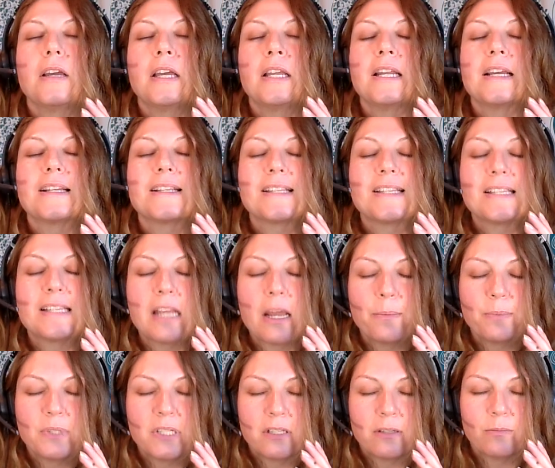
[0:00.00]
and
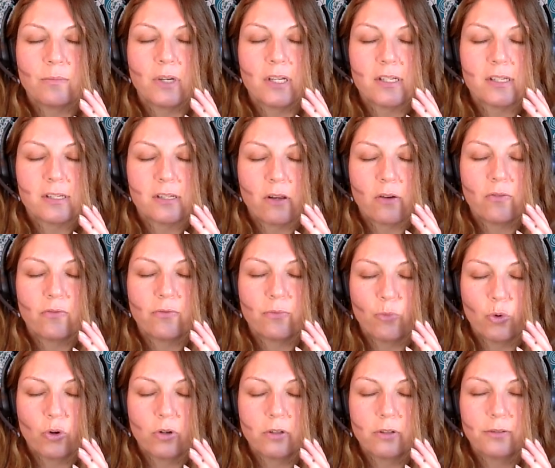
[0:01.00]
accepting myself
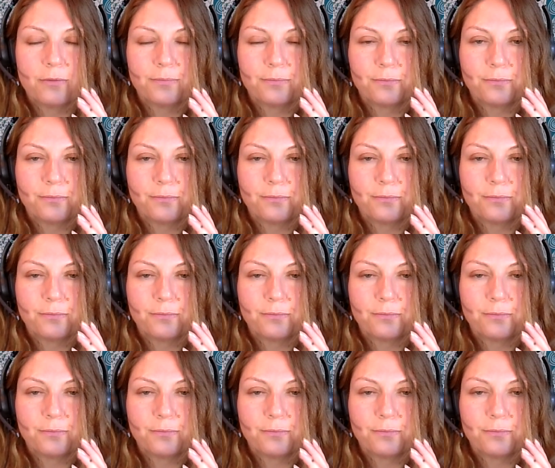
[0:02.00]
more.